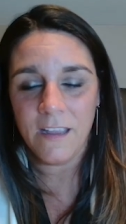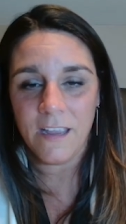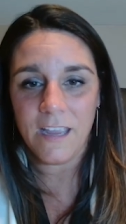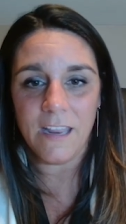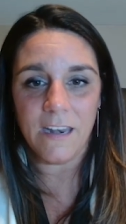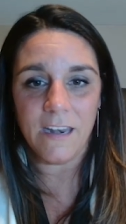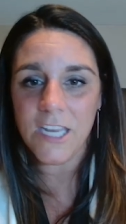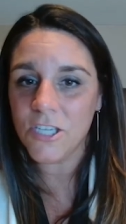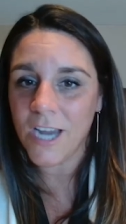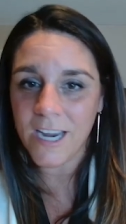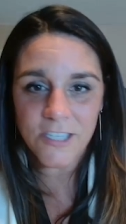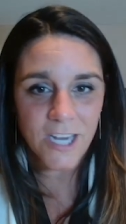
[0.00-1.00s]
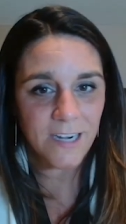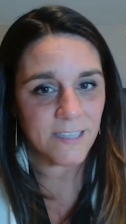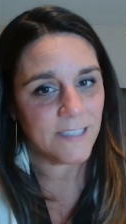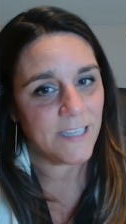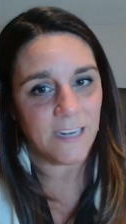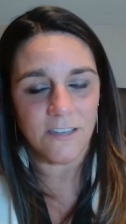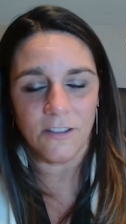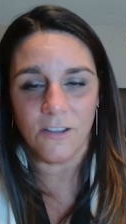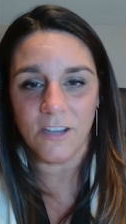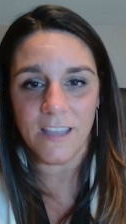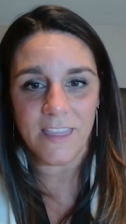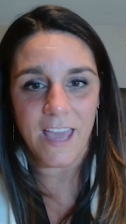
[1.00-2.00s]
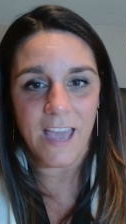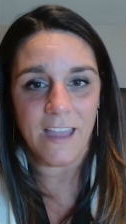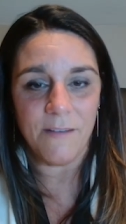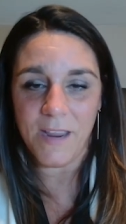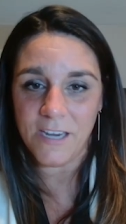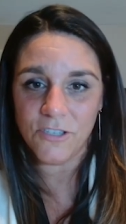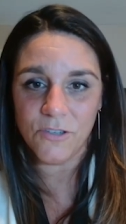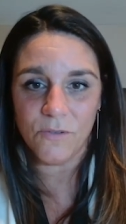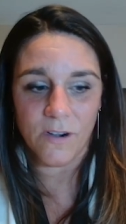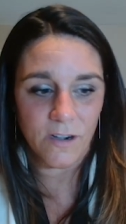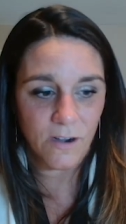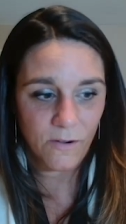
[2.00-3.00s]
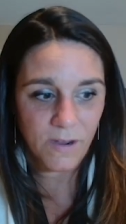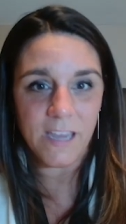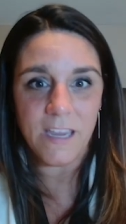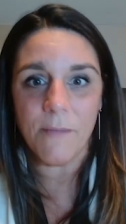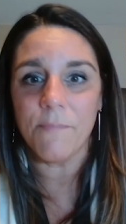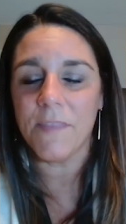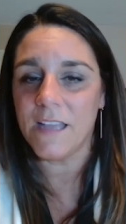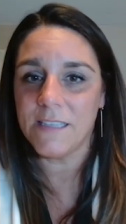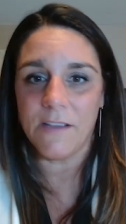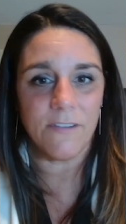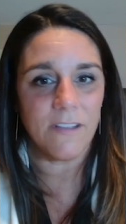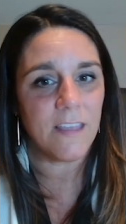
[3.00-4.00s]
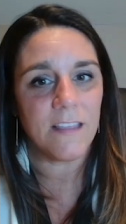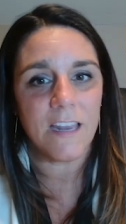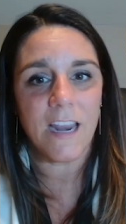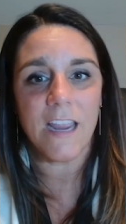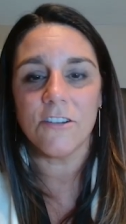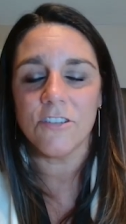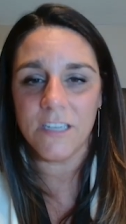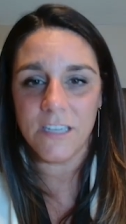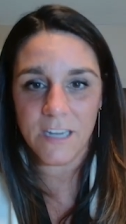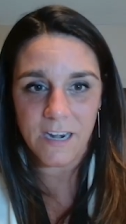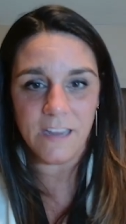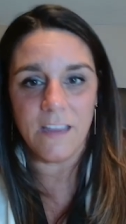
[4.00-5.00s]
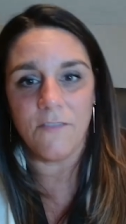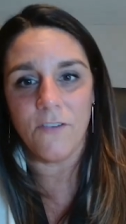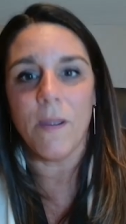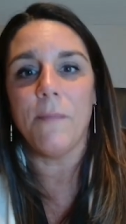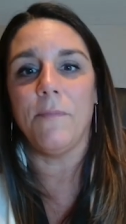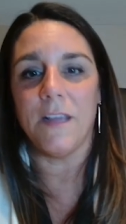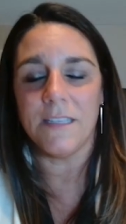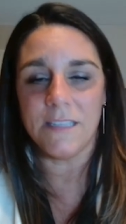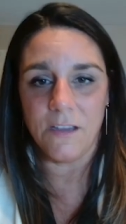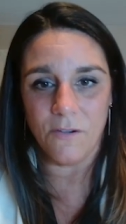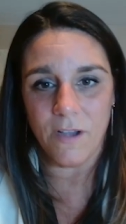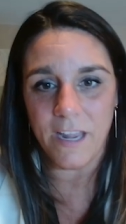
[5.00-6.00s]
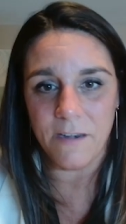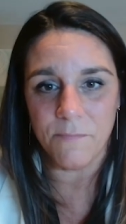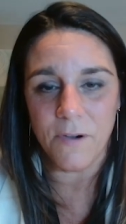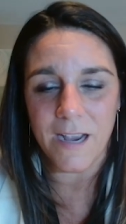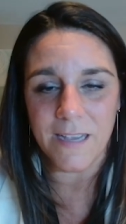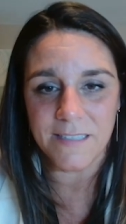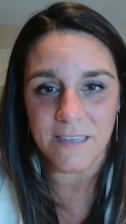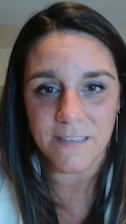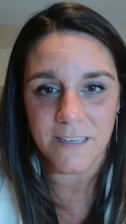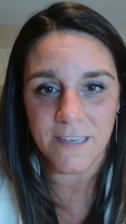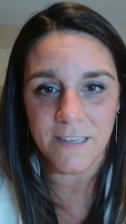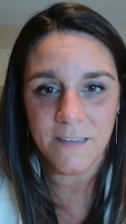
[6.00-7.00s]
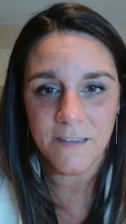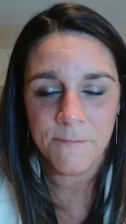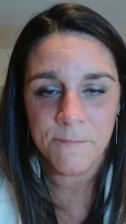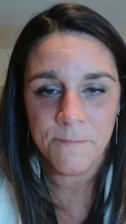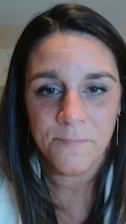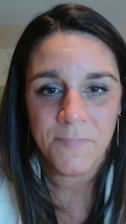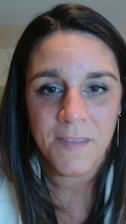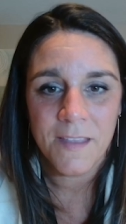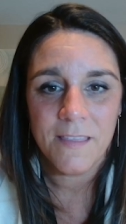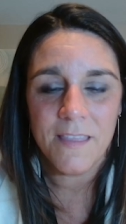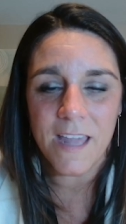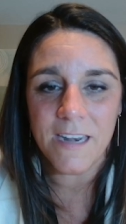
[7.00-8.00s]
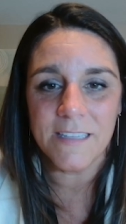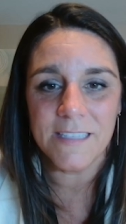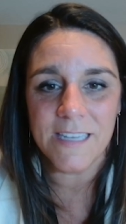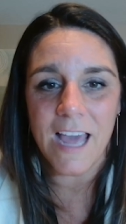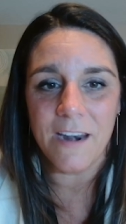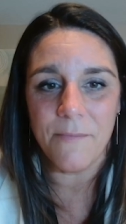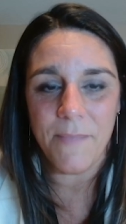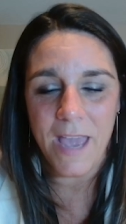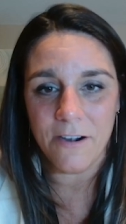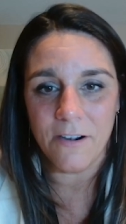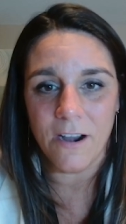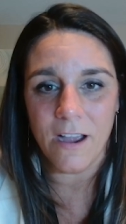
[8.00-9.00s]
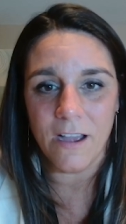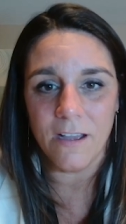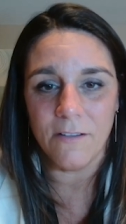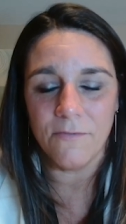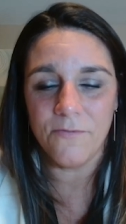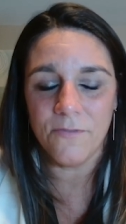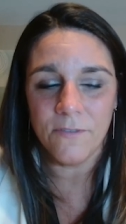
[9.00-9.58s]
and each hygienist had to look at that and make sure, okay, yep, that's everything that I actually did. I give you my blessing. Go ahead and process it. Yeah. Then it's not a matter of,